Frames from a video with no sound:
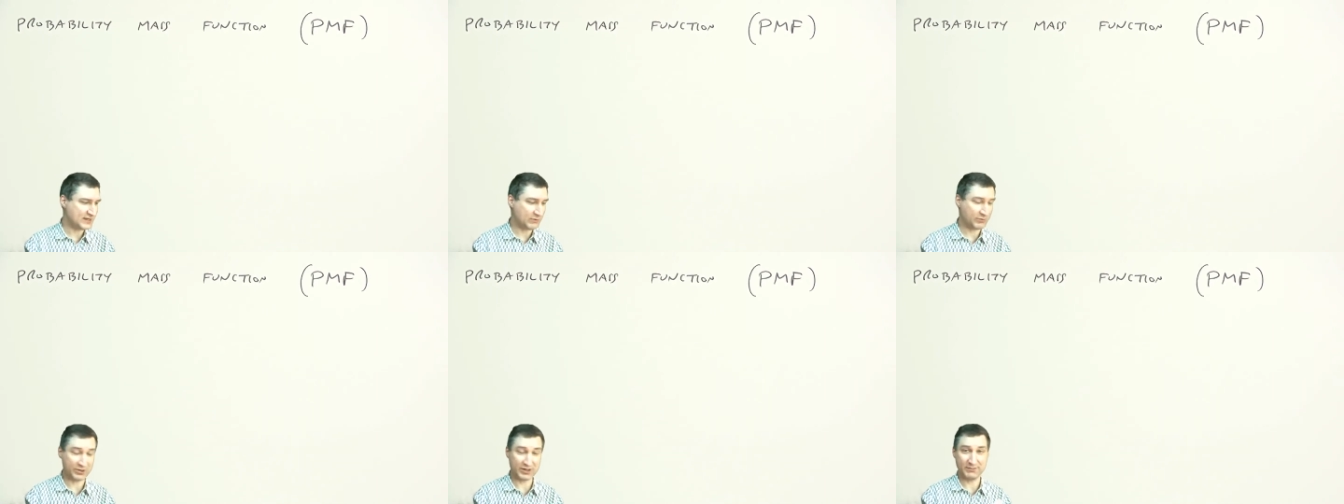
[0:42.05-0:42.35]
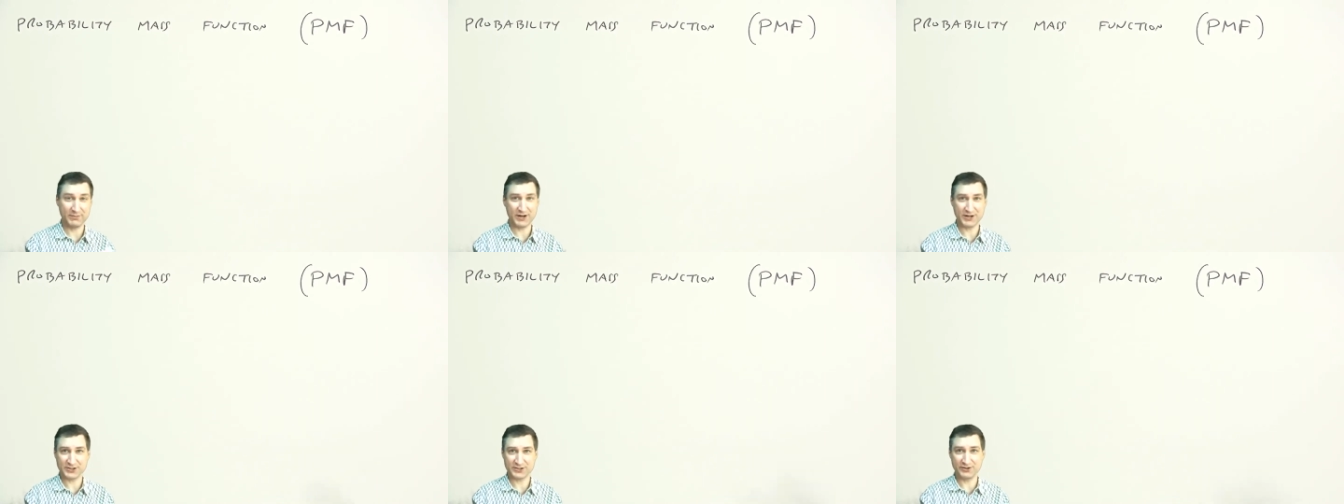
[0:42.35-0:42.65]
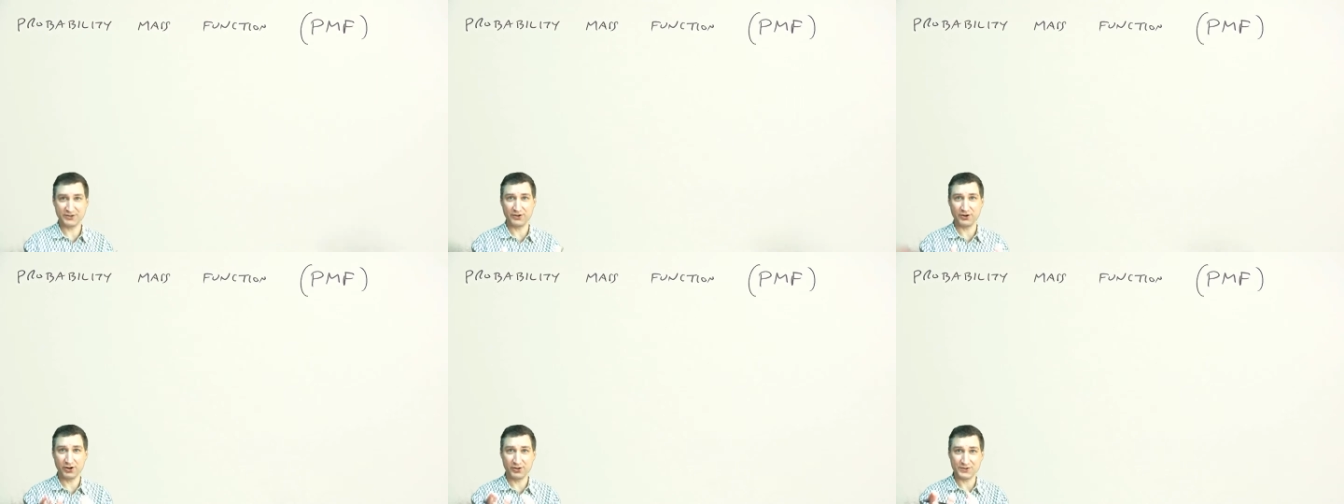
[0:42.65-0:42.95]
And we're going to make
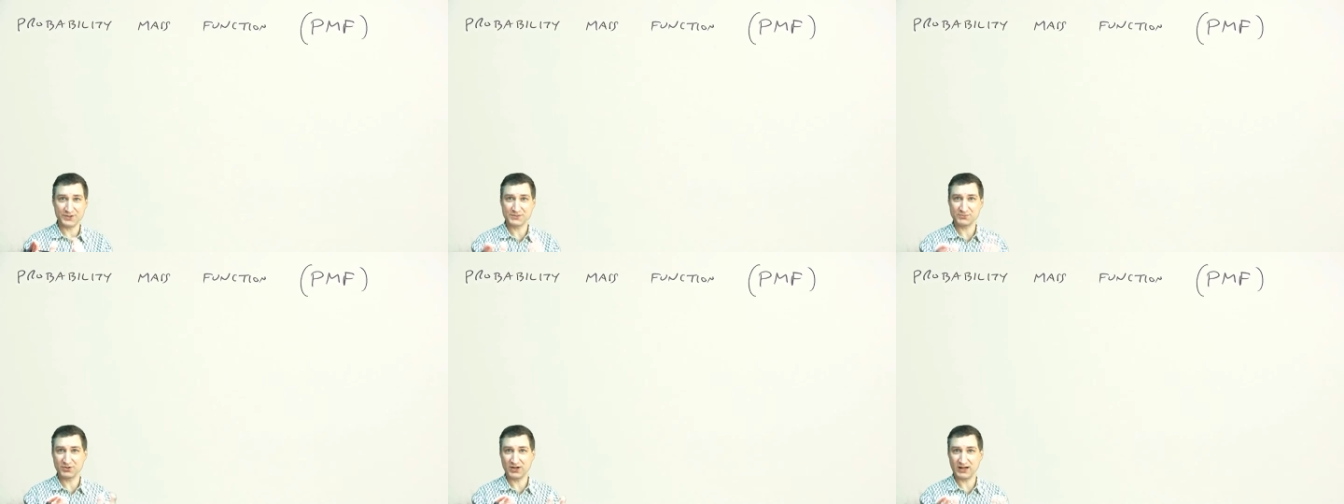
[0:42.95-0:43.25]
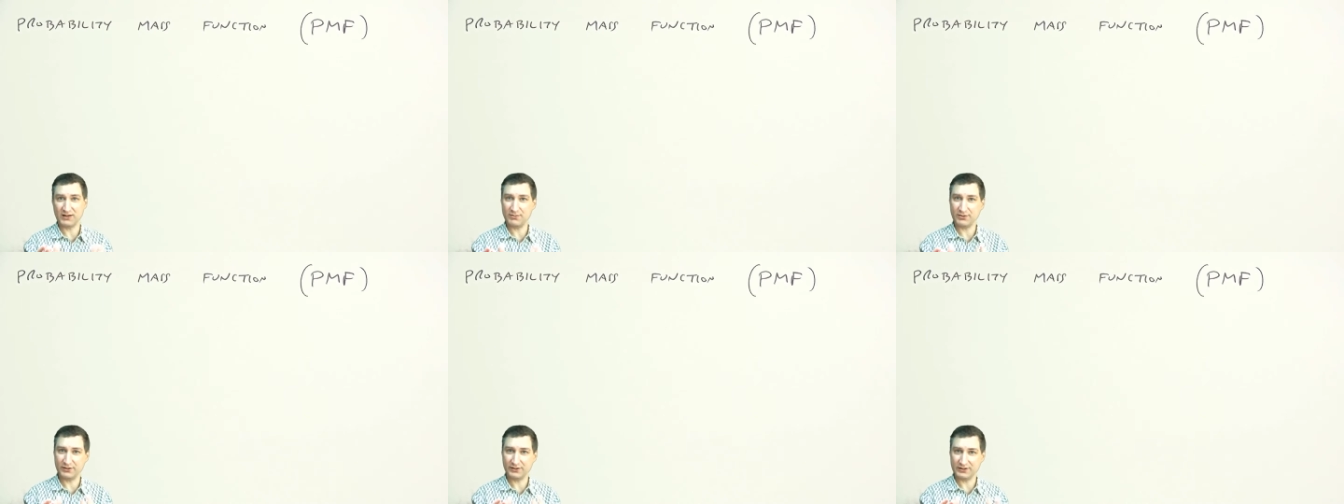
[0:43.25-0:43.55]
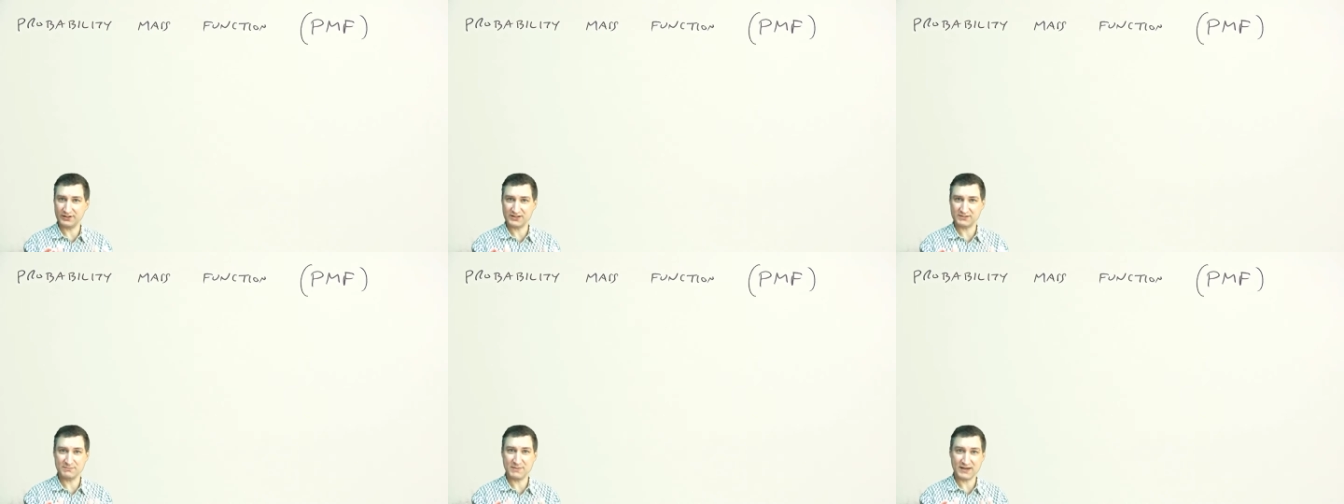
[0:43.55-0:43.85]
sure that all these
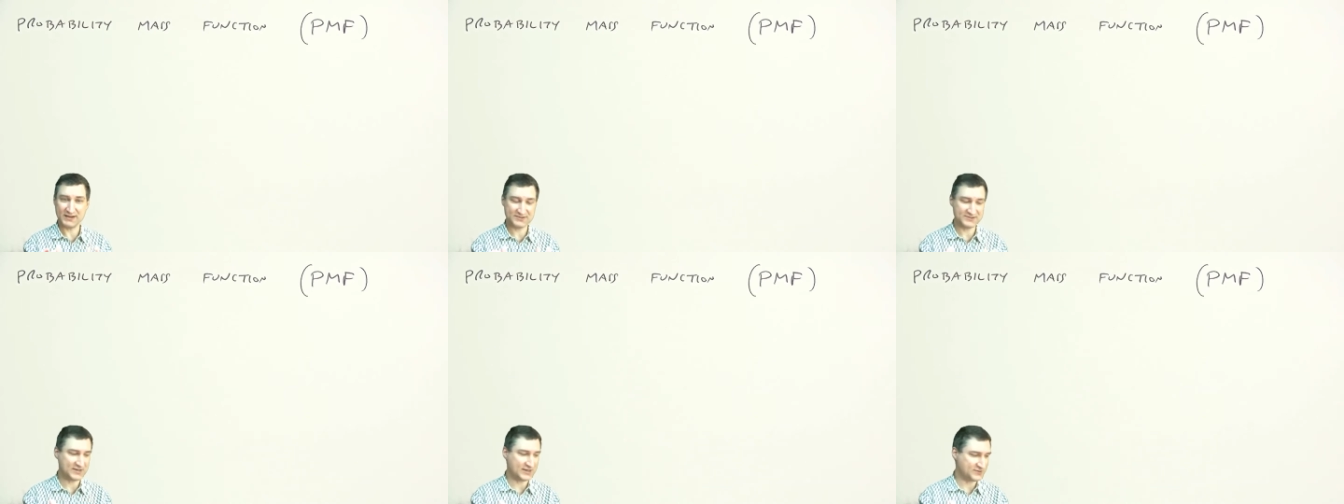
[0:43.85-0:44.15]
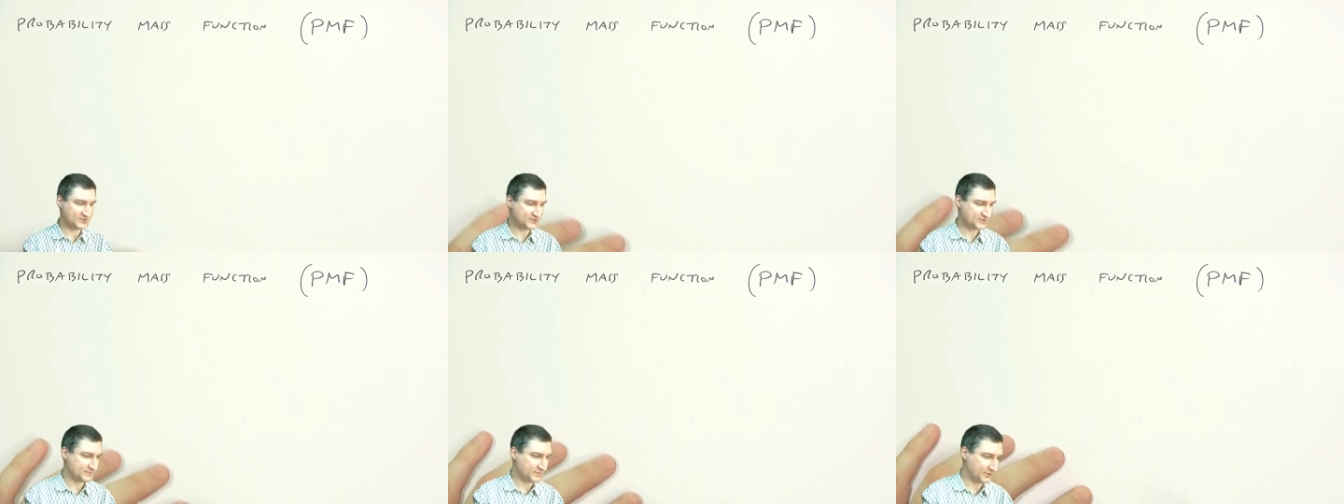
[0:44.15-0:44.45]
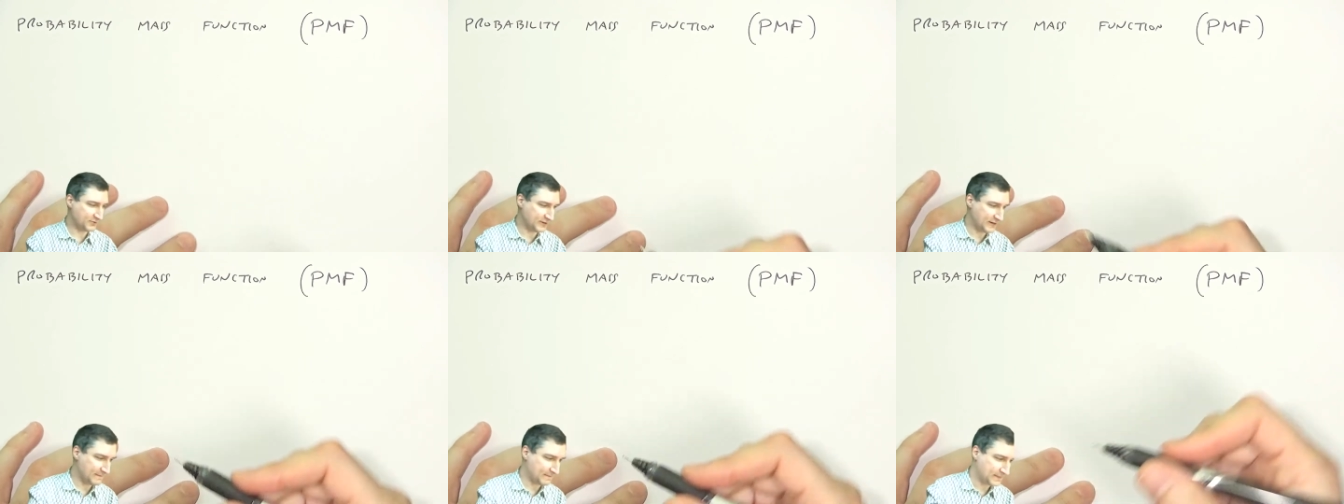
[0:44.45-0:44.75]
probabilities make sense.
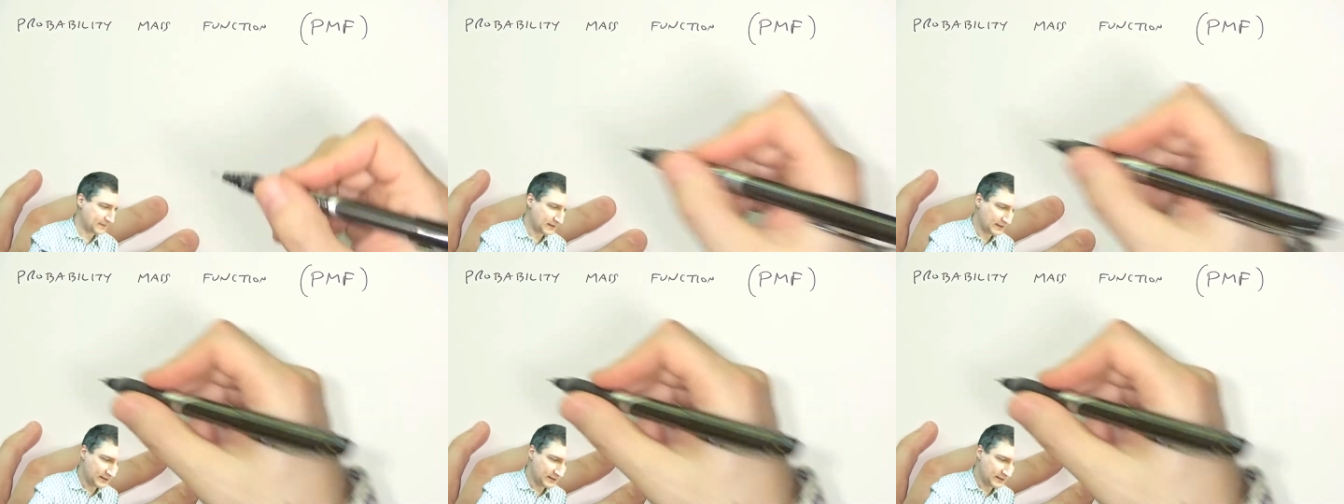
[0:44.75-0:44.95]
Okay.